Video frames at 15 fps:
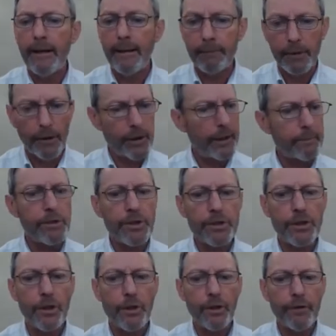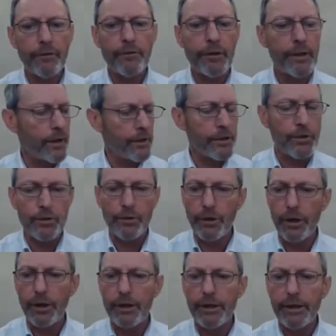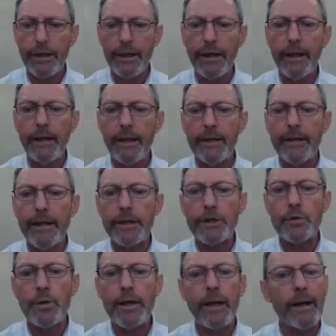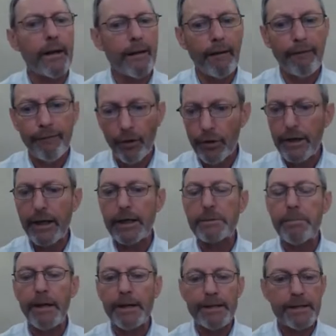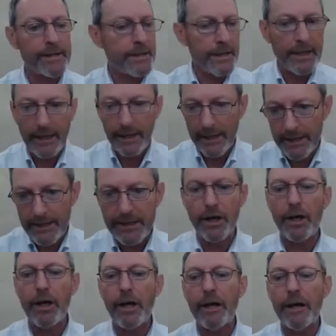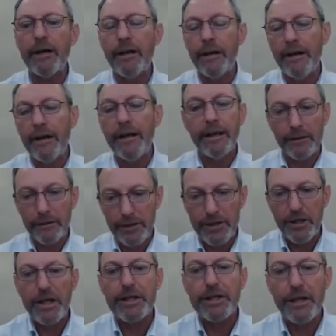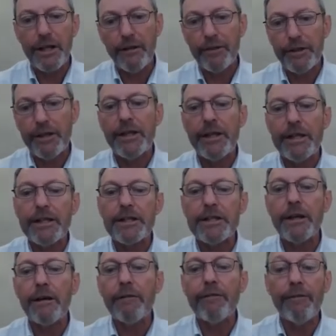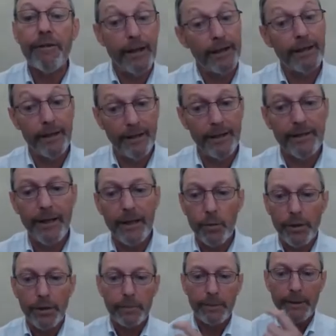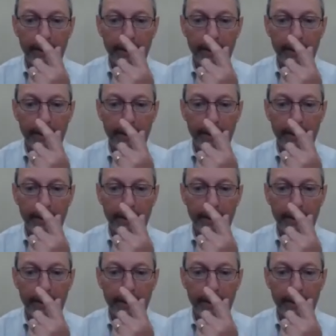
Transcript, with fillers: I'm going up to Scotland for another short holiday next week, and I fully expect to see entire hillsides covered in this stuff, and, and they will